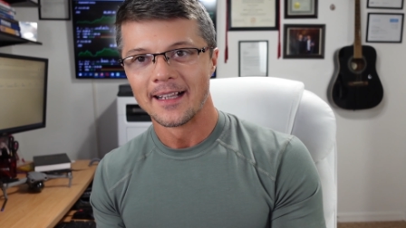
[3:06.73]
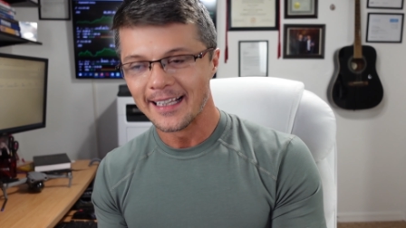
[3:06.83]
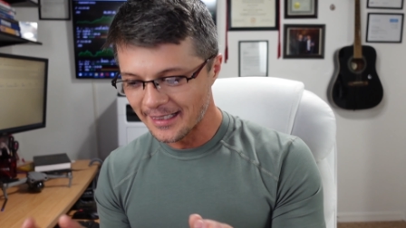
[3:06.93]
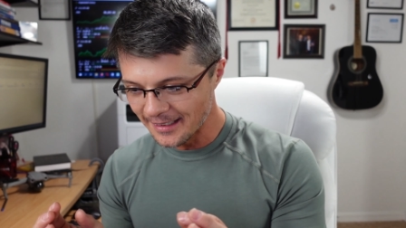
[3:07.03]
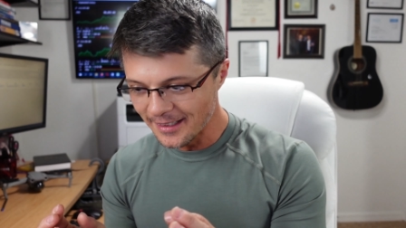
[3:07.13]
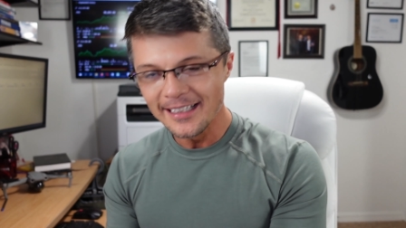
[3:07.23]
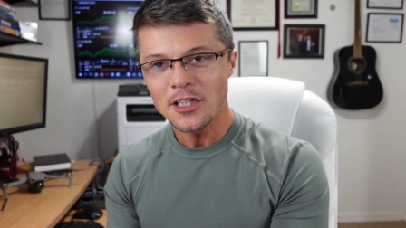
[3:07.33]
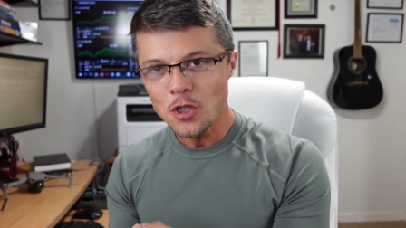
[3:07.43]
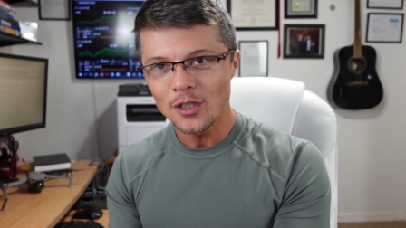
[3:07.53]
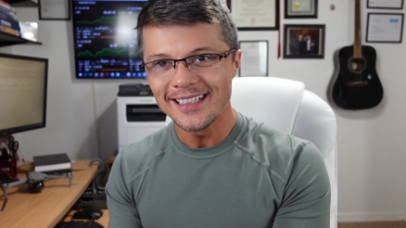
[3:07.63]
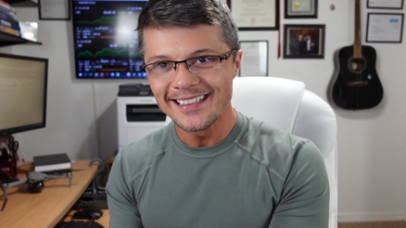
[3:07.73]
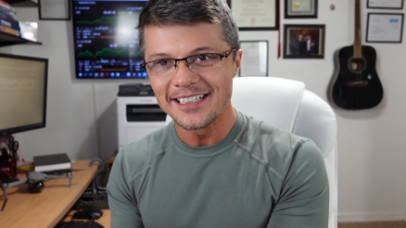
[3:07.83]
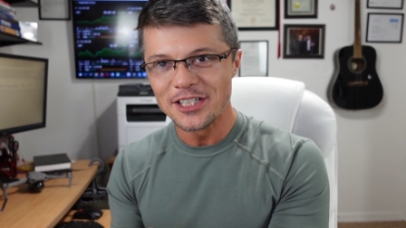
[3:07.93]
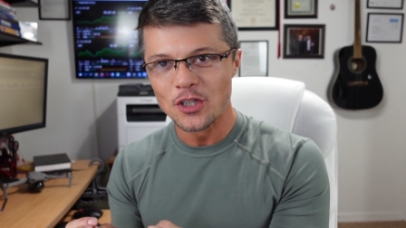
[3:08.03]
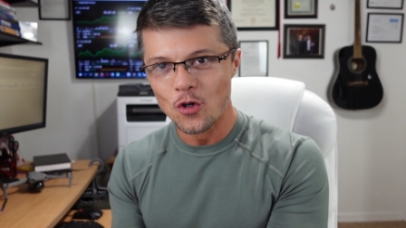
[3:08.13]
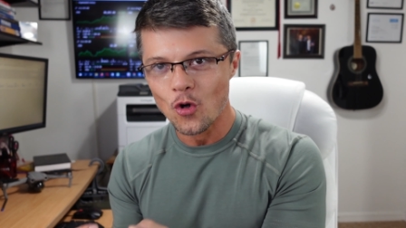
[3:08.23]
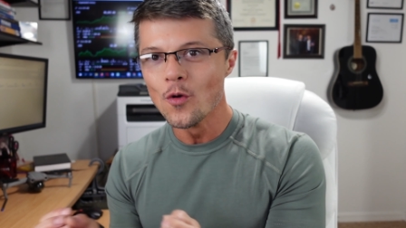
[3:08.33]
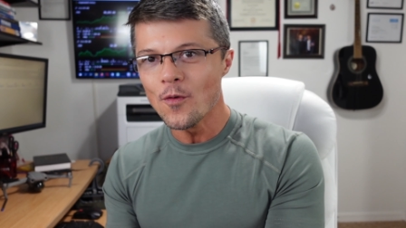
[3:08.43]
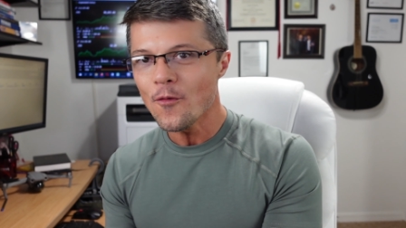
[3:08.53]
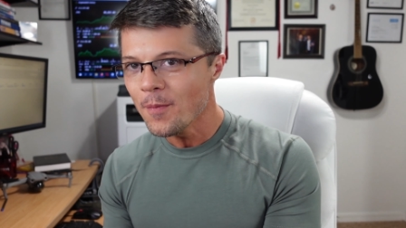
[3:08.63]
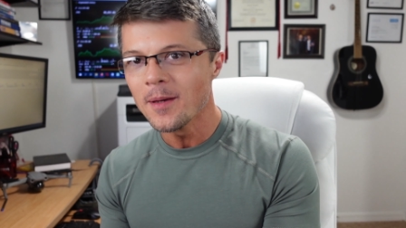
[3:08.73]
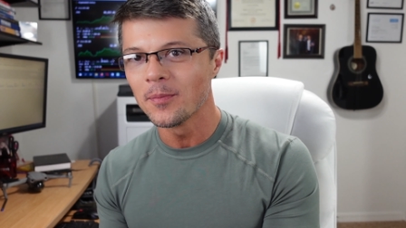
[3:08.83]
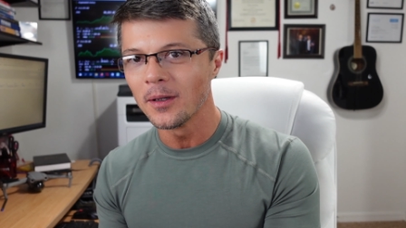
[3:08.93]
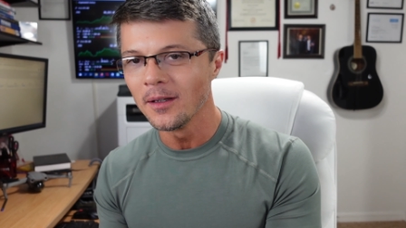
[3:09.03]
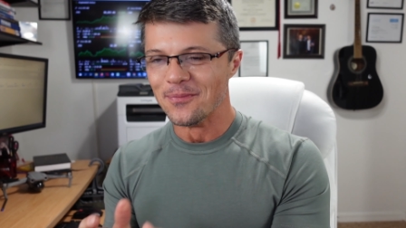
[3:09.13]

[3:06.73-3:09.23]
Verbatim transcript: Like literally there's a group of people.